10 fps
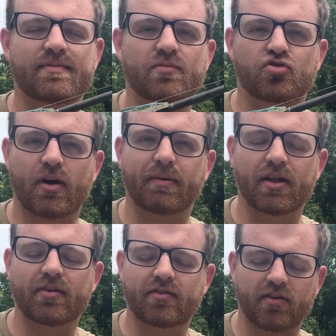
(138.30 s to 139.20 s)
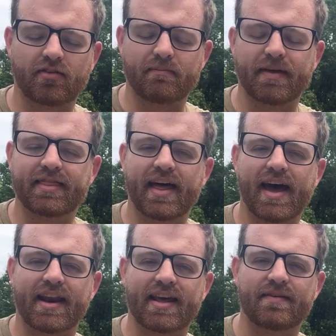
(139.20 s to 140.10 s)
Treble hooks are something
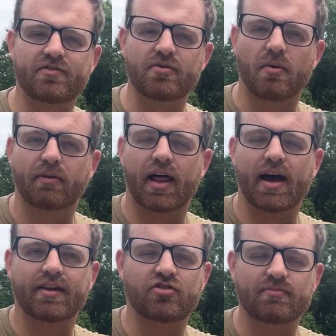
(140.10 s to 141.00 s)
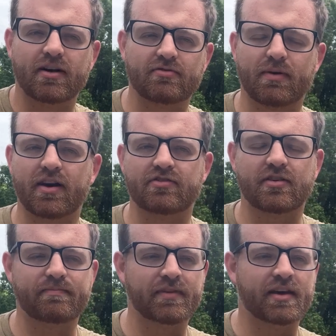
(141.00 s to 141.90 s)
that if you apply too much
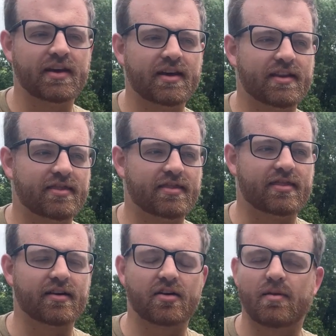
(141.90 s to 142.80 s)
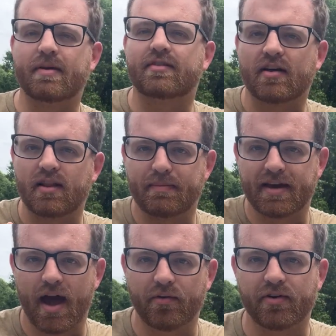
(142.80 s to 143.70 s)
pressure, they're going to basically be
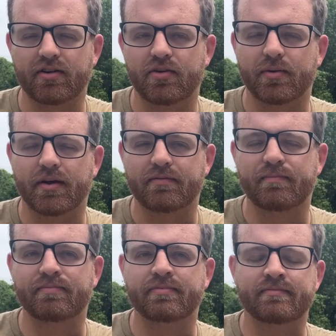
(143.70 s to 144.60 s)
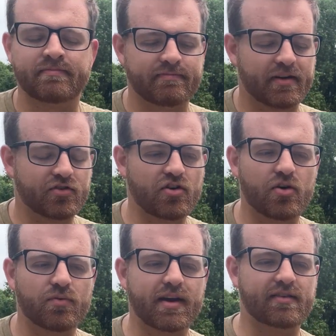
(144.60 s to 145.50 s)
counterintuitive. There's
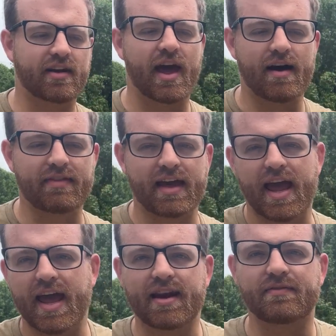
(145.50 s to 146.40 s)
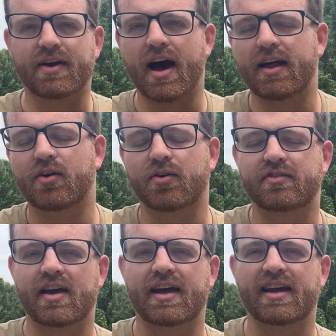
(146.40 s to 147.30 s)
no reason to have that hand of God hook
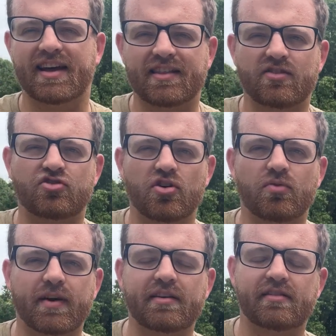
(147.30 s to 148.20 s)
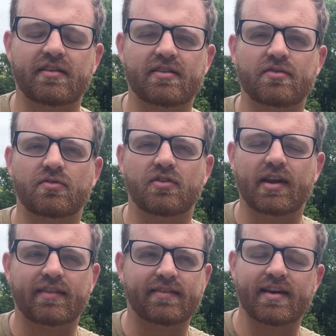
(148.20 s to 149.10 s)
set. There's no reason to use
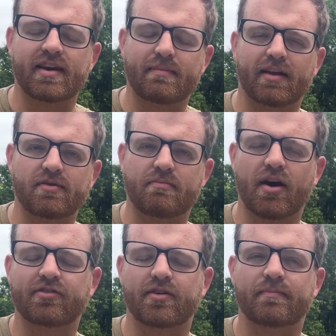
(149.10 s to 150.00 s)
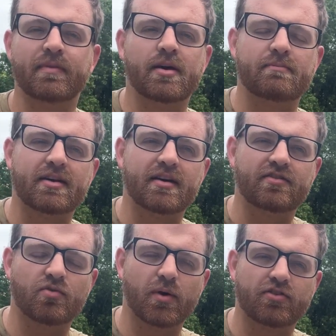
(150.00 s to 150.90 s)
insane amounts of pressure because
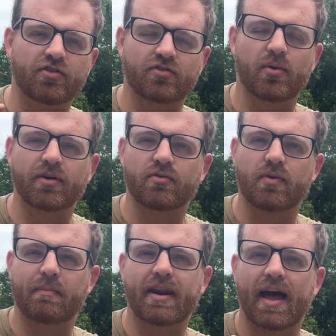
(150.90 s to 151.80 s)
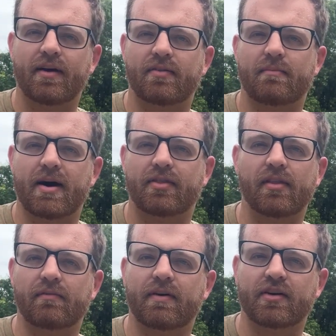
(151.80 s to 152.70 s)
you are just going to rip it out of the mouth of
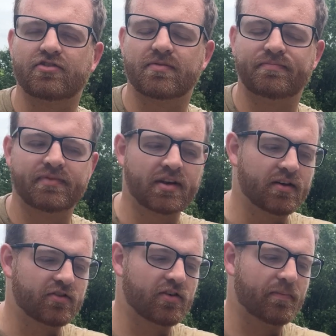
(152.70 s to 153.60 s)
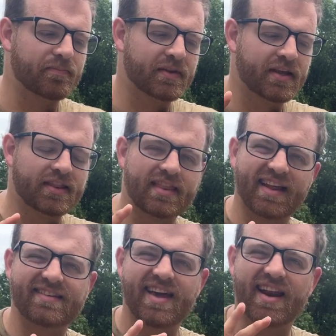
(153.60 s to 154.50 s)
the fish. So
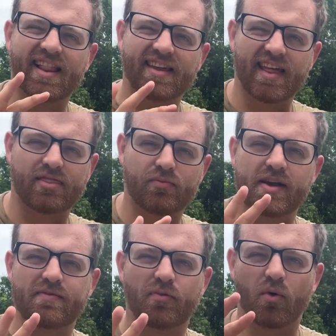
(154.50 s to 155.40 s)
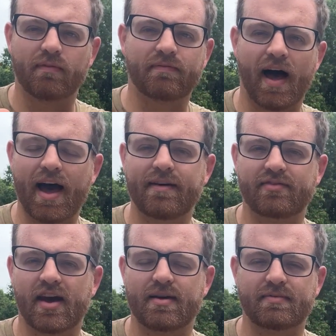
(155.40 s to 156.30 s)
that's kind of like that 3, 4, 5
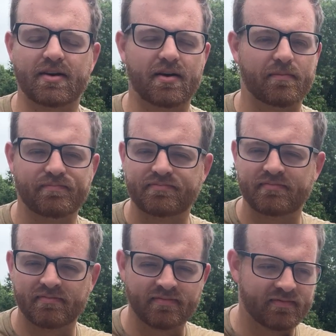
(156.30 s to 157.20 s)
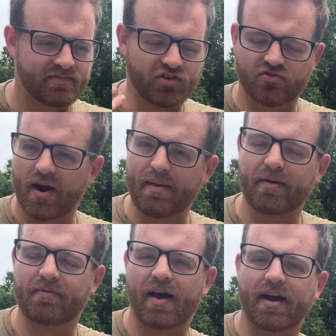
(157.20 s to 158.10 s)
type, just
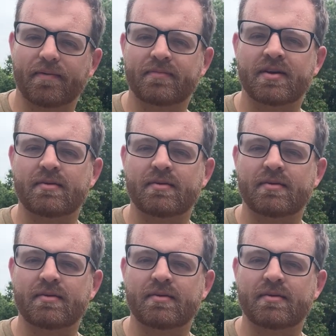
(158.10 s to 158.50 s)
rapid fire.